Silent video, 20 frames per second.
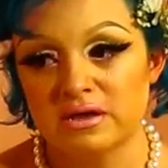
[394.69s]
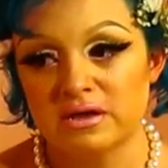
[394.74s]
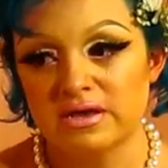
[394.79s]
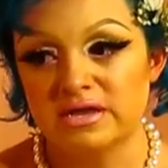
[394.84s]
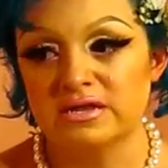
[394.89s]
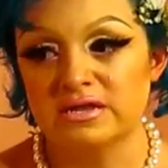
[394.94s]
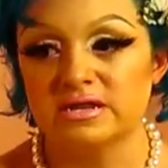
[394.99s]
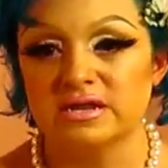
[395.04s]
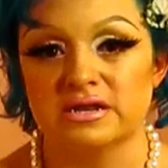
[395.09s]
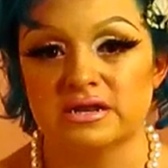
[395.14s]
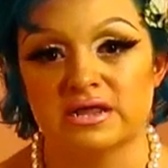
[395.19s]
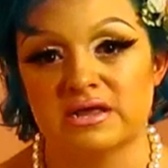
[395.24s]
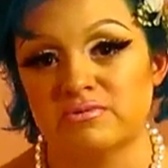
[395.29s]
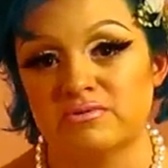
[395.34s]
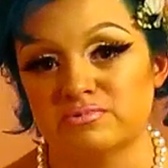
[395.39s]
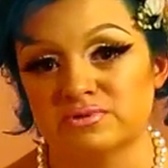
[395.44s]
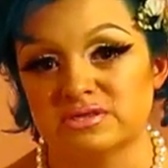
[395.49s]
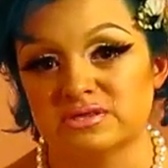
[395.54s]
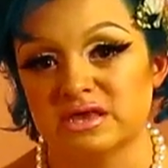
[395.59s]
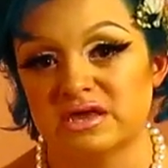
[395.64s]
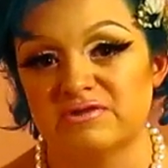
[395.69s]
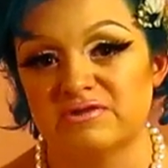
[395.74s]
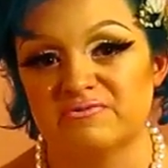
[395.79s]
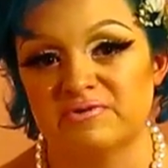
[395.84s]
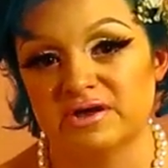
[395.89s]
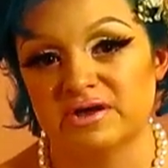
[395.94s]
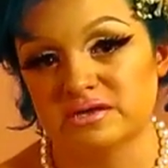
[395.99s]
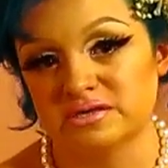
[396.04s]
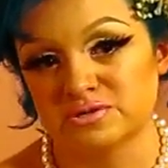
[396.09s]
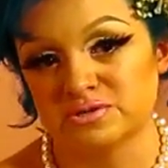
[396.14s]
in and outside of
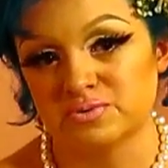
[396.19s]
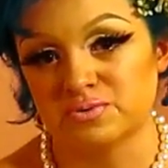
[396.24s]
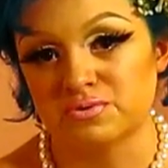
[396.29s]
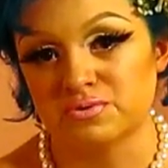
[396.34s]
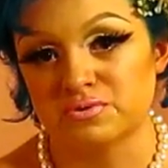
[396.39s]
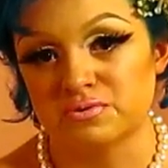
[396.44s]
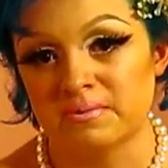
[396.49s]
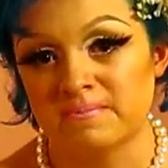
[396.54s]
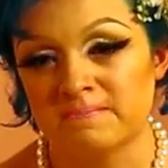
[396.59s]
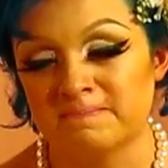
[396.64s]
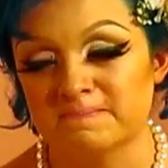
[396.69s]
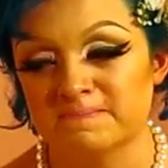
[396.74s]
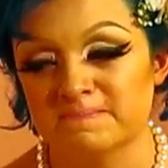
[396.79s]
high school.